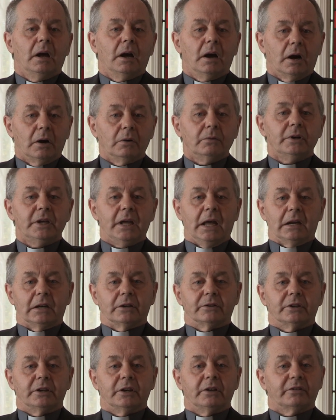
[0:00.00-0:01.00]
Our
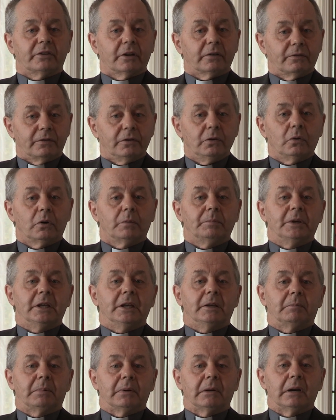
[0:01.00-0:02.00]
reality is that fewer
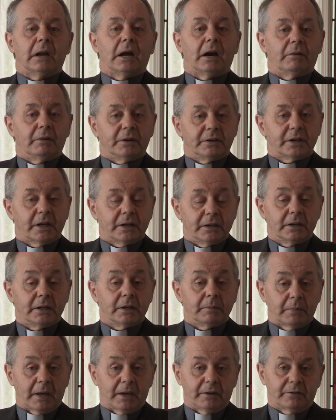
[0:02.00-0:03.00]
people are
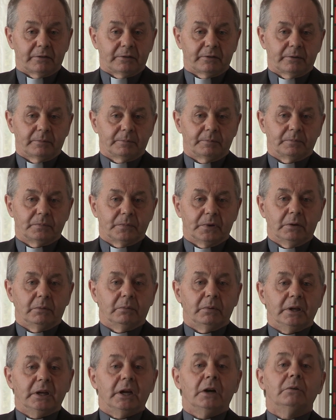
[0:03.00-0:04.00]
attending Mass.
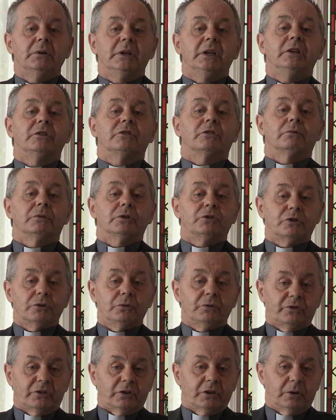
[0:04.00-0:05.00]
We now need to
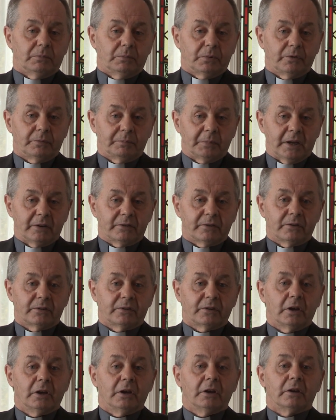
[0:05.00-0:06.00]
reduce the number of Masses
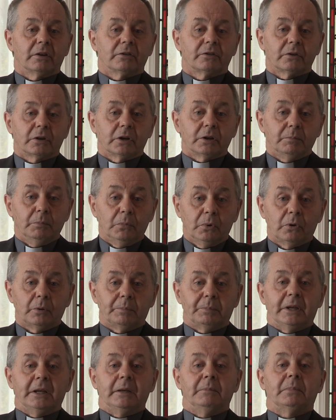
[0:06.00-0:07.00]
so that more
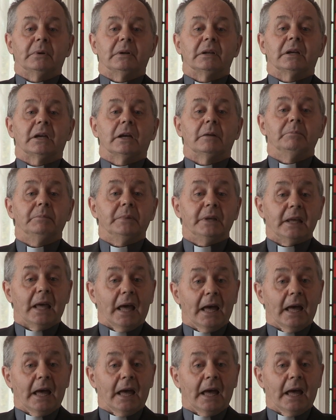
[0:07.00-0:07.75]
people can be